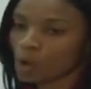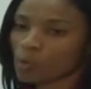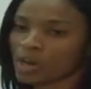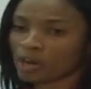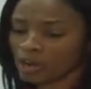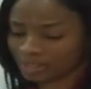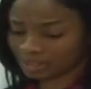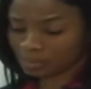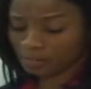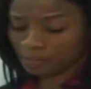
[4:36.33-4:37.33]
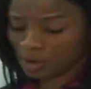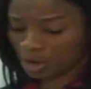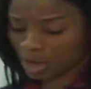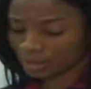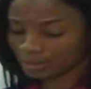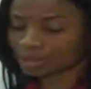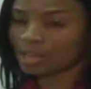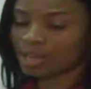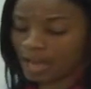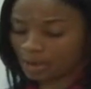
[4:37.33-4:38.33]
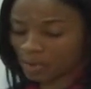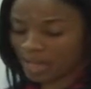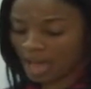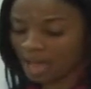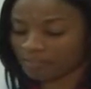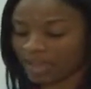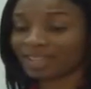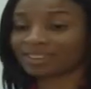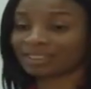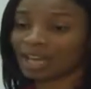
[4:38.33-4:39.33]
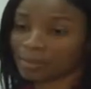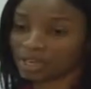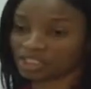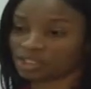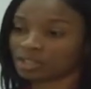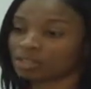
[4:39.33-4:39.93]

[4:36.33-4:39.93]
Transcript: We are customer focused and we have established